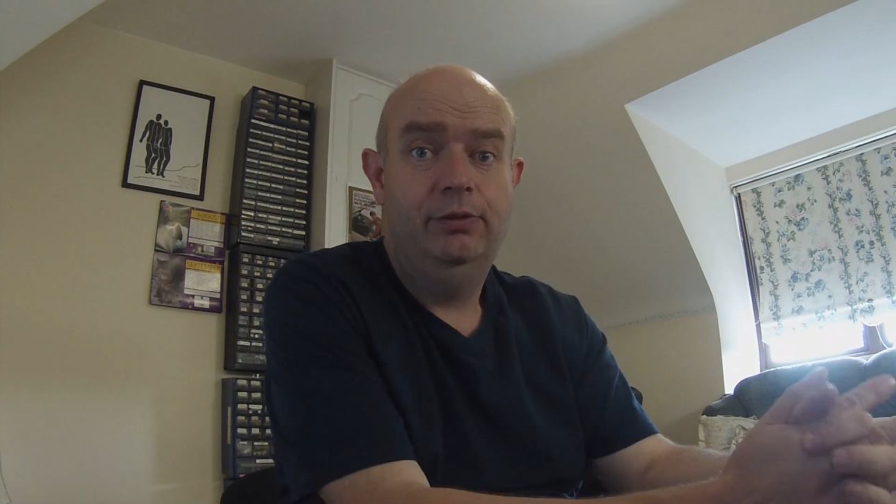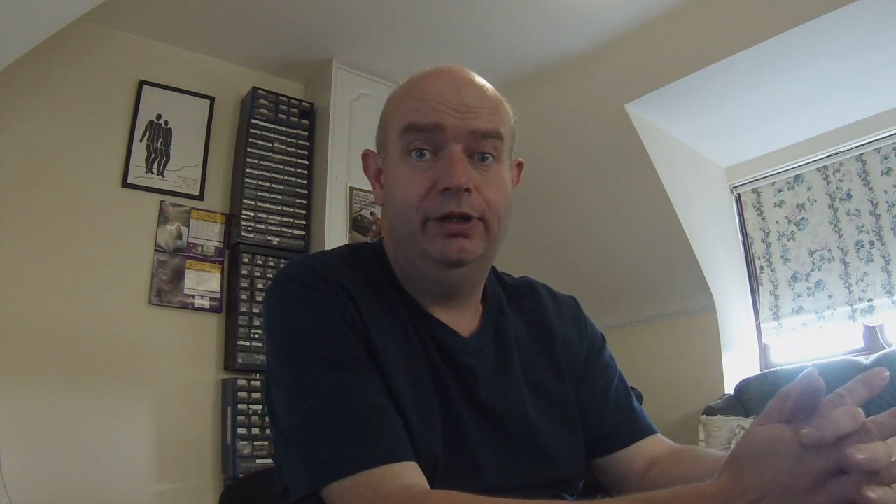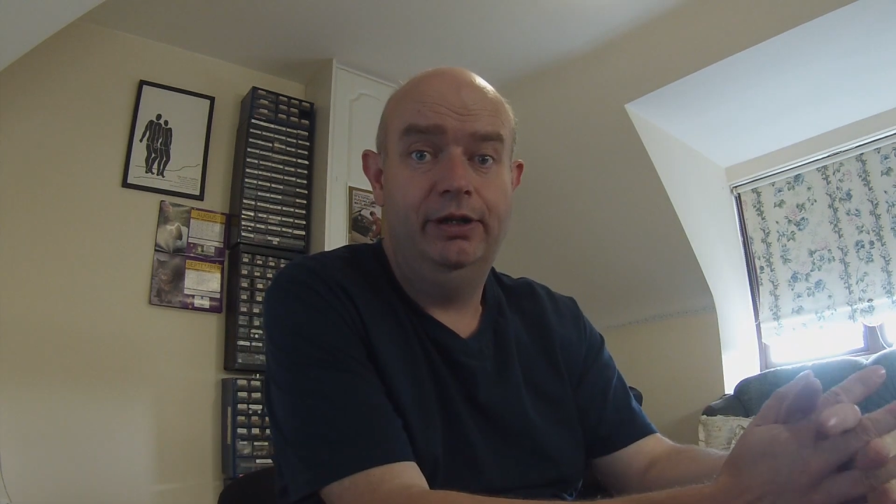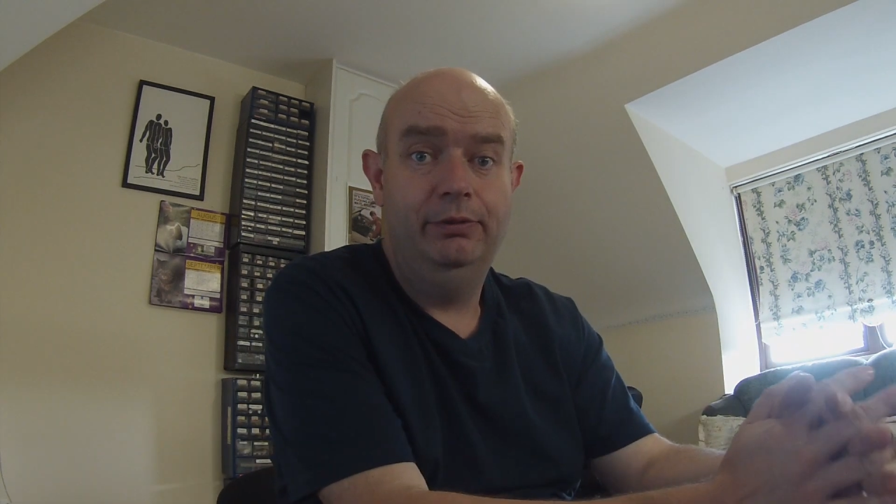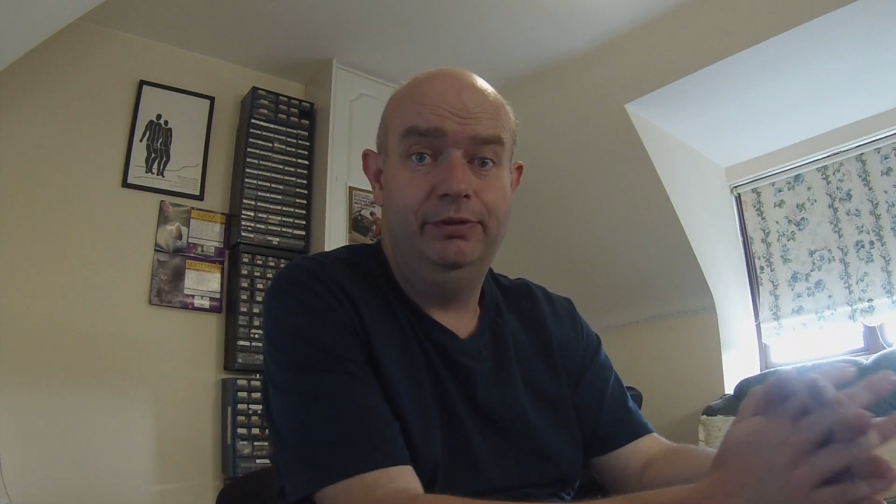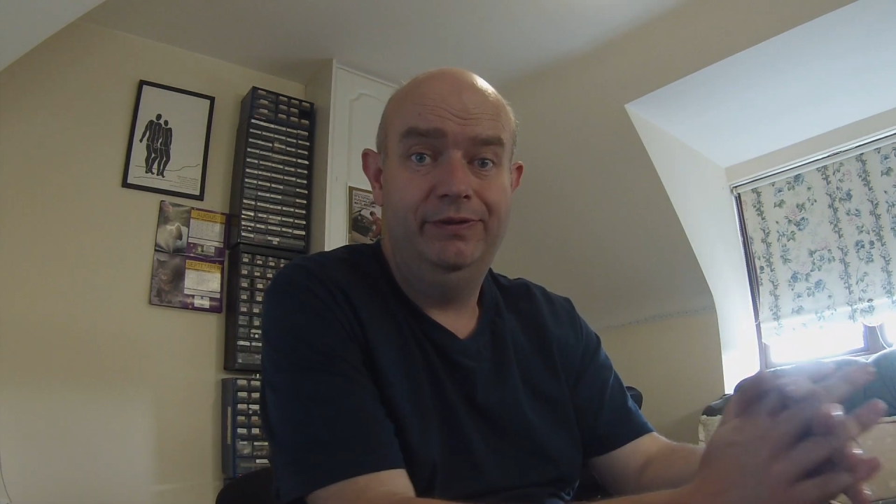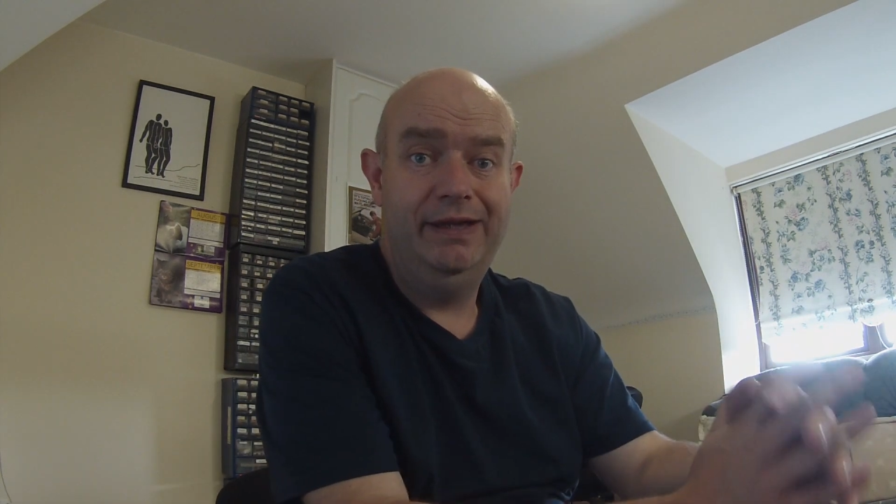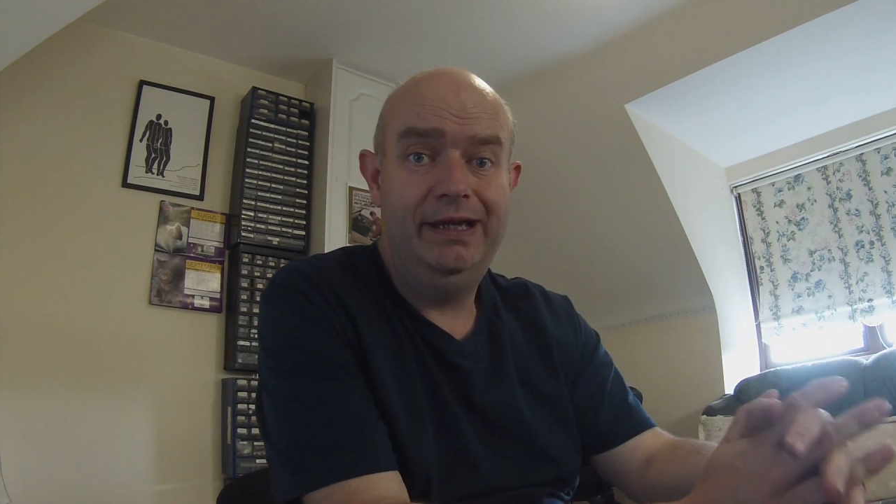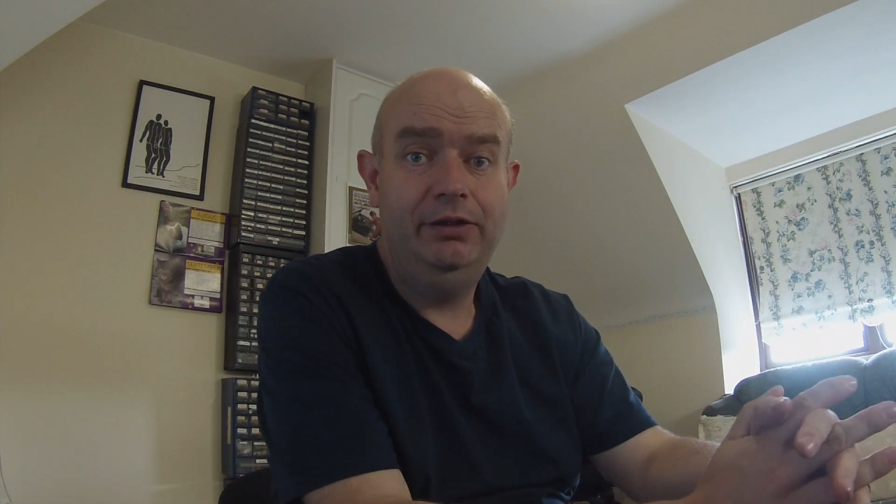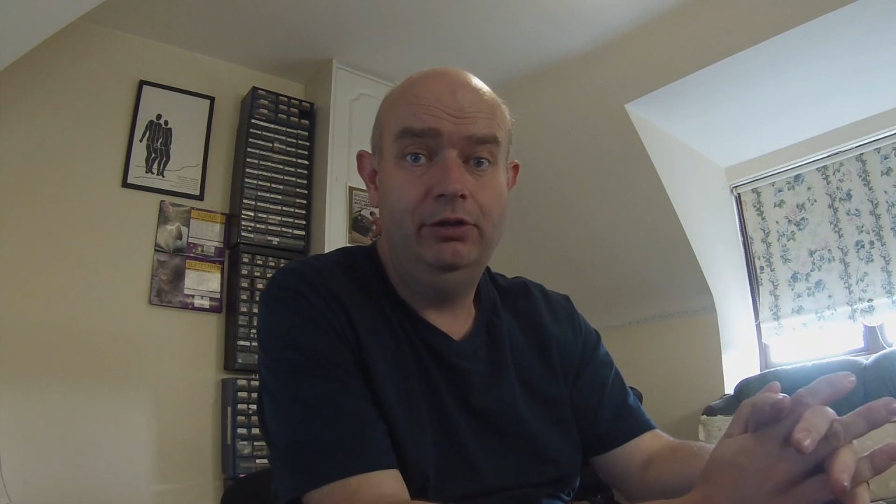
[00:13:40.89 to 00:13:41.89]
what I would
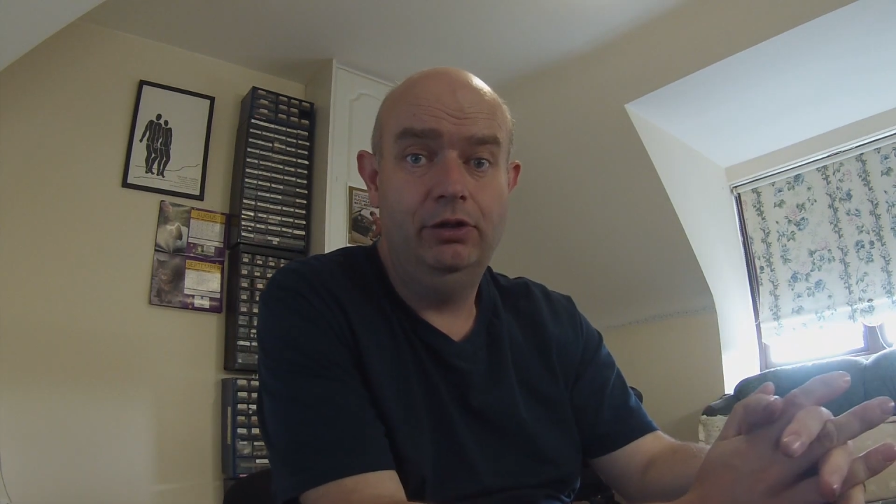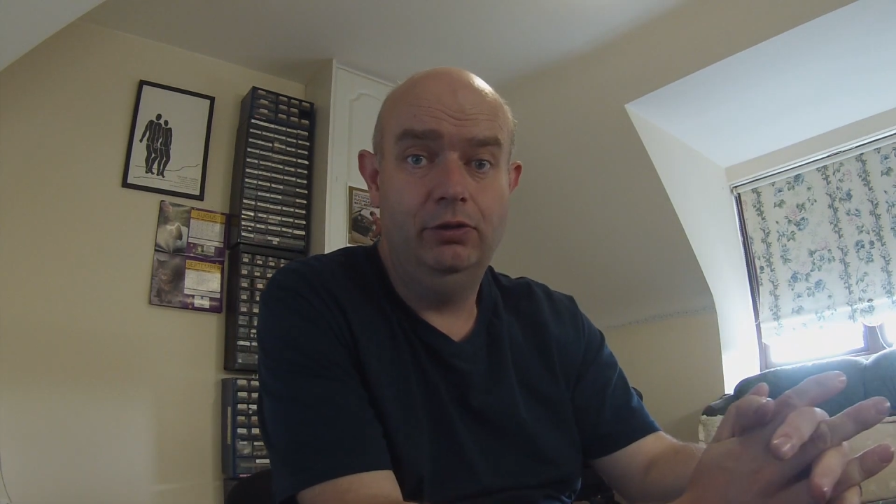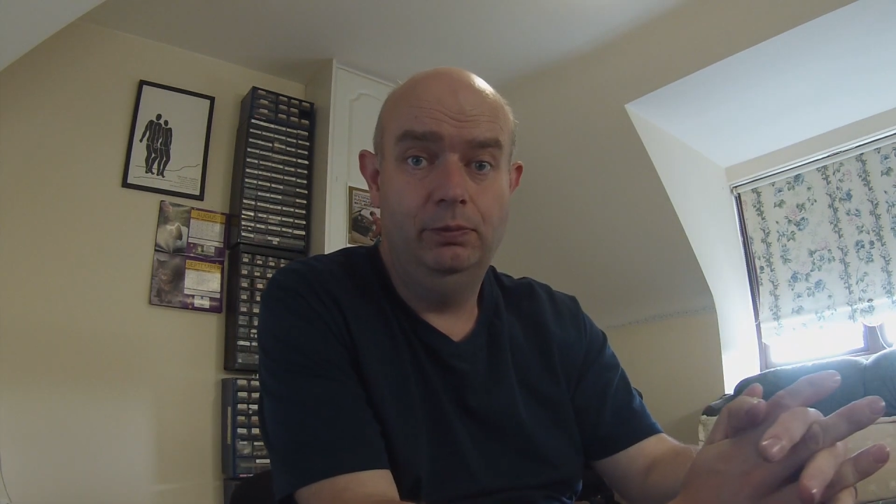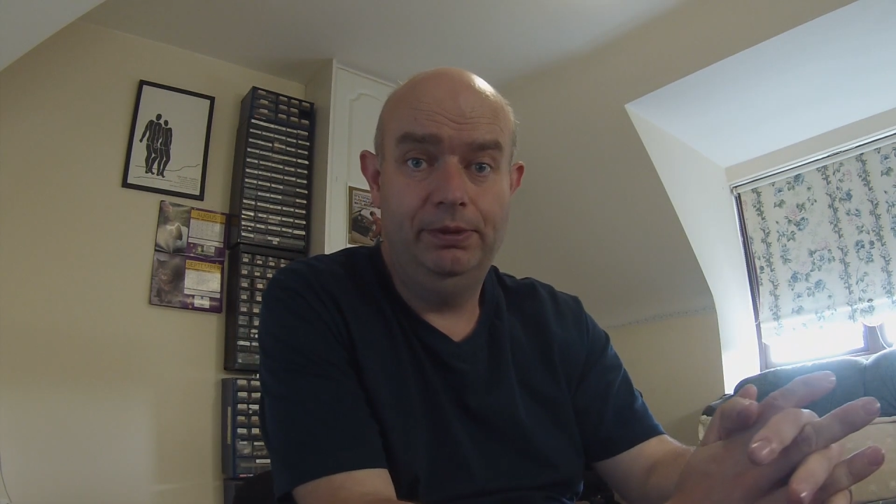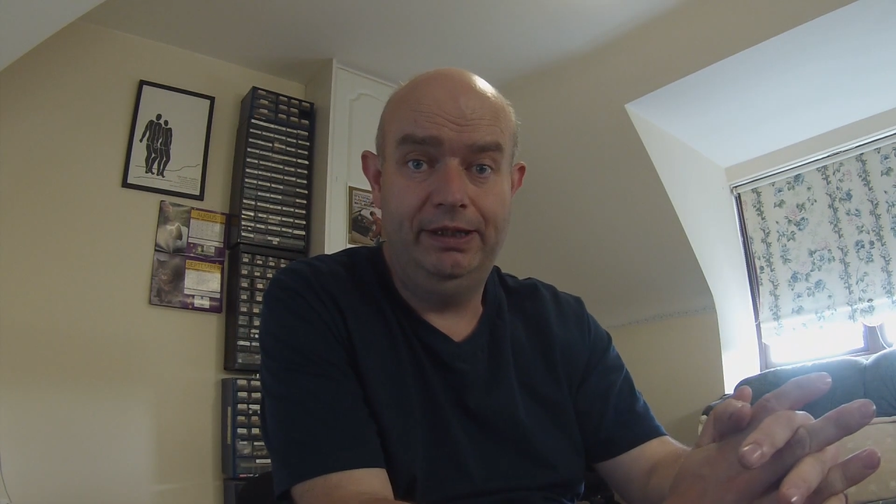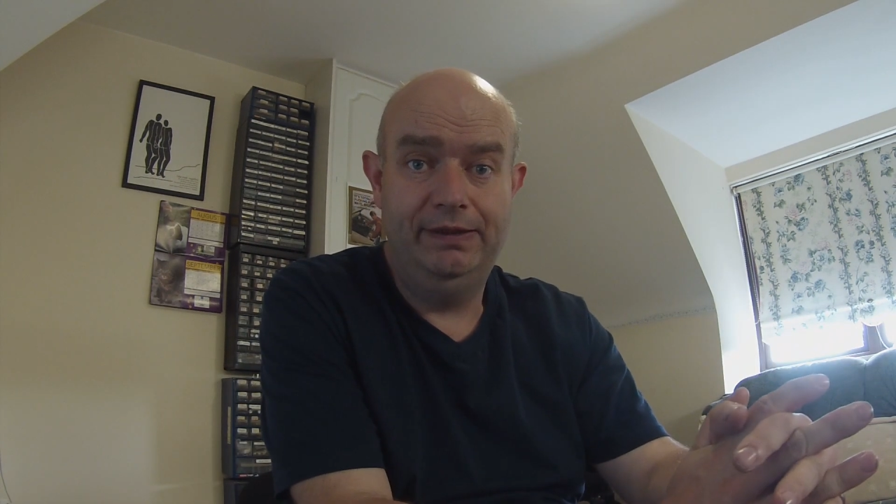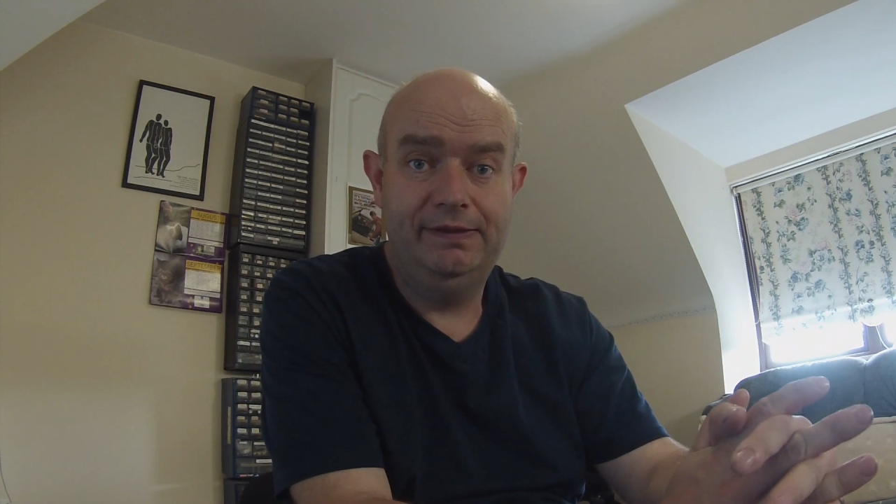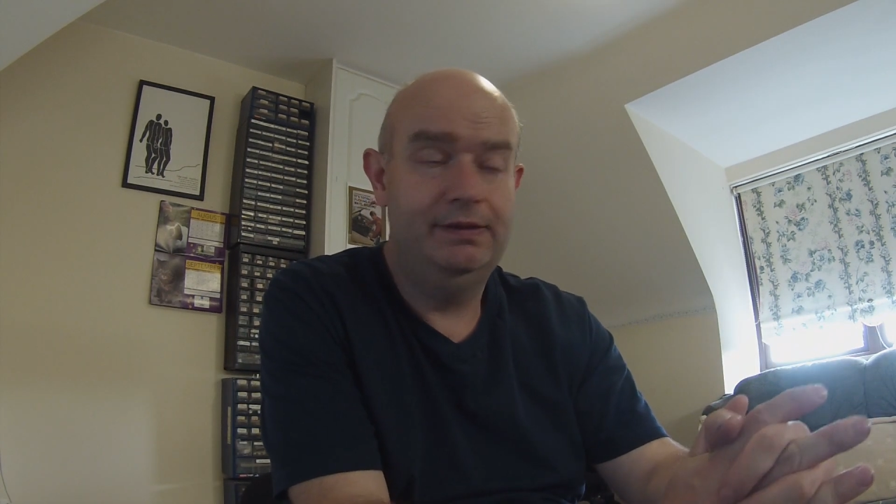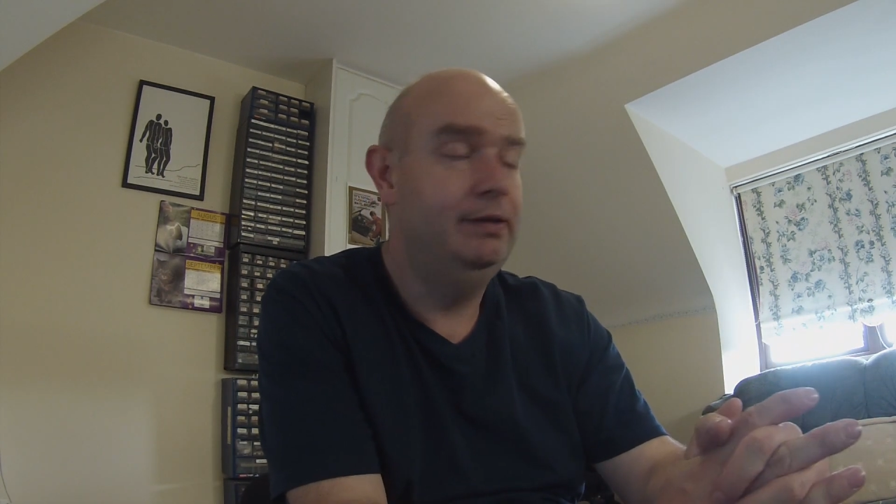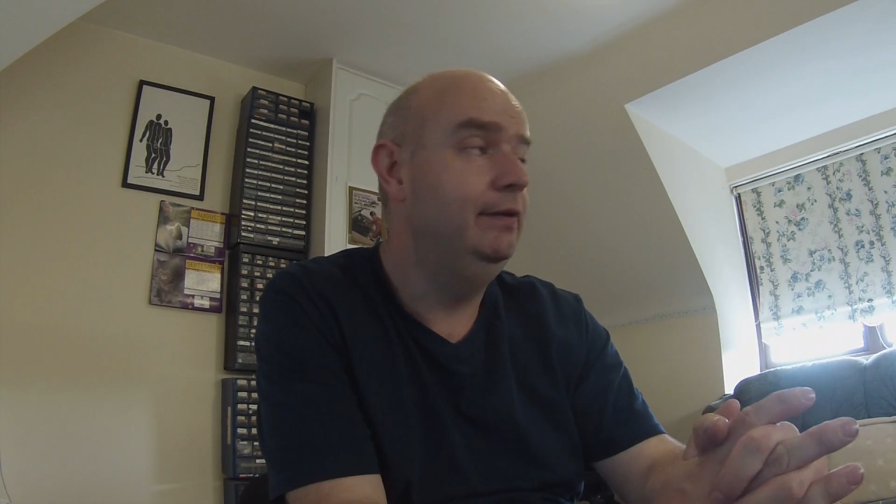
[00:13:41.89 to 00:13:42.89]
then hope
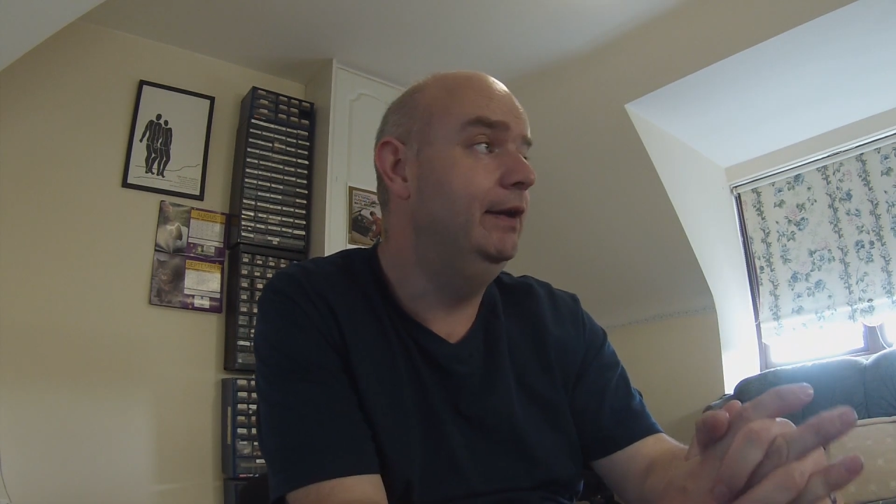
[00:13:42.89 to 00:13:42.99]
is